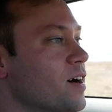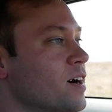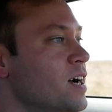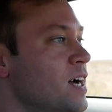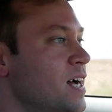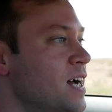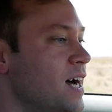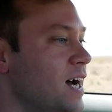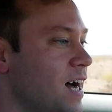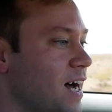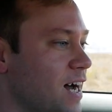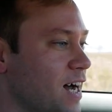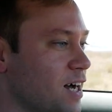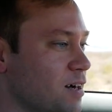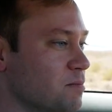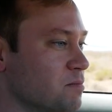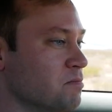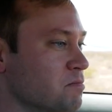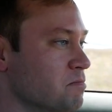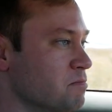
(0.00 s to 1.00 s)

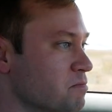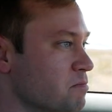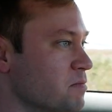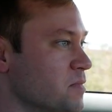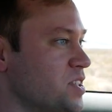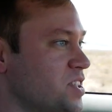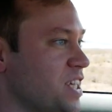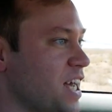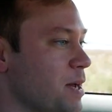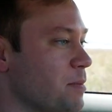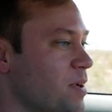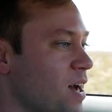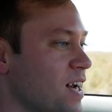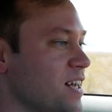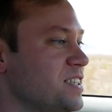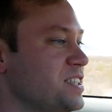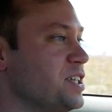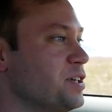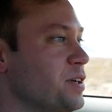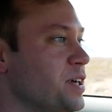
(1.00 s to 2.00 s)
Um, same kind
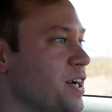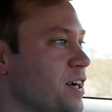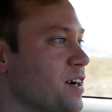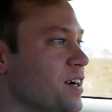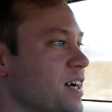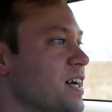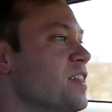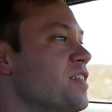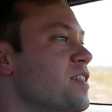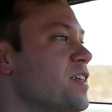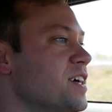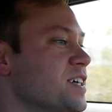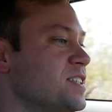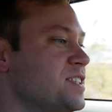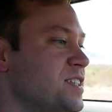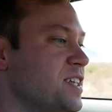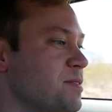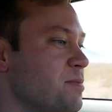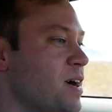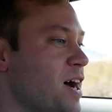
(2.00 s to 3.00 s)
of deal here in
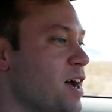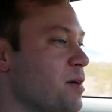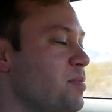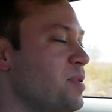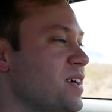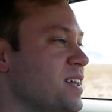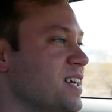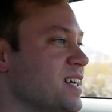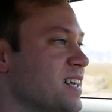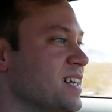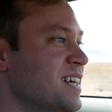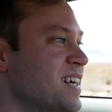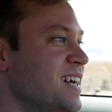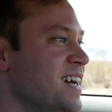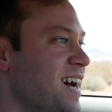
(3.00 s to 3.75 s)
this, in my opinion.